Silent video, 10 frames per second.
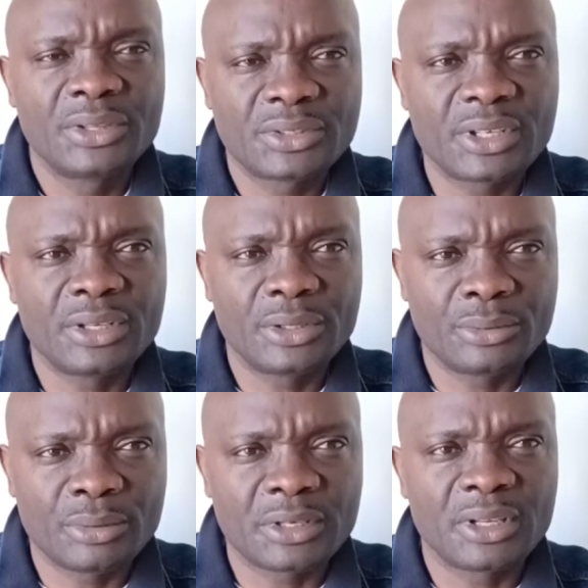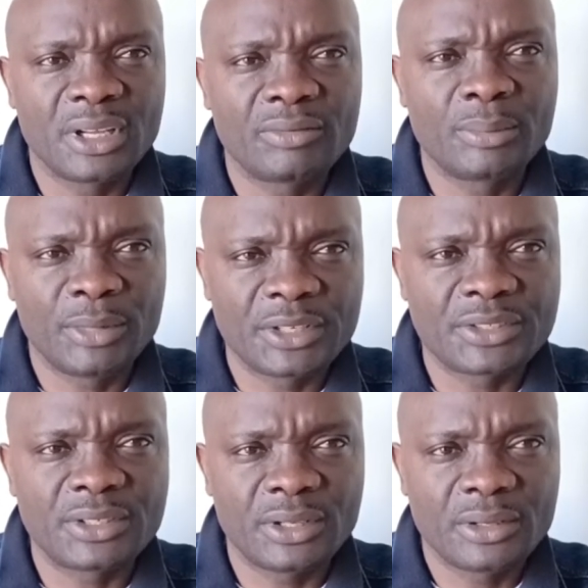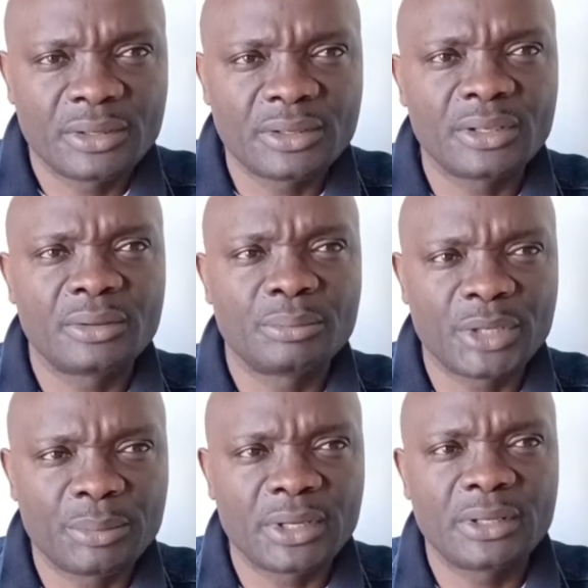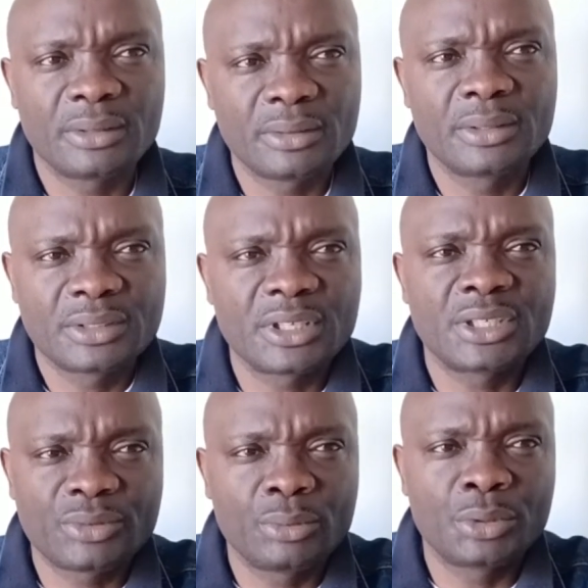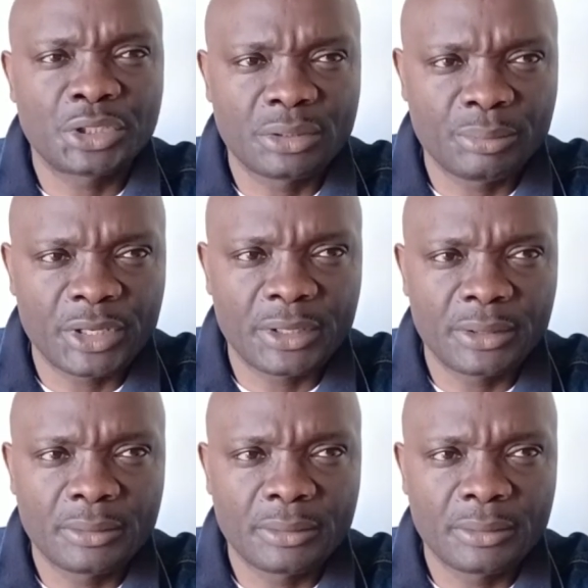Thank you and have a blessed day. Yeah, bye-bye. Thanks for watching. Bye.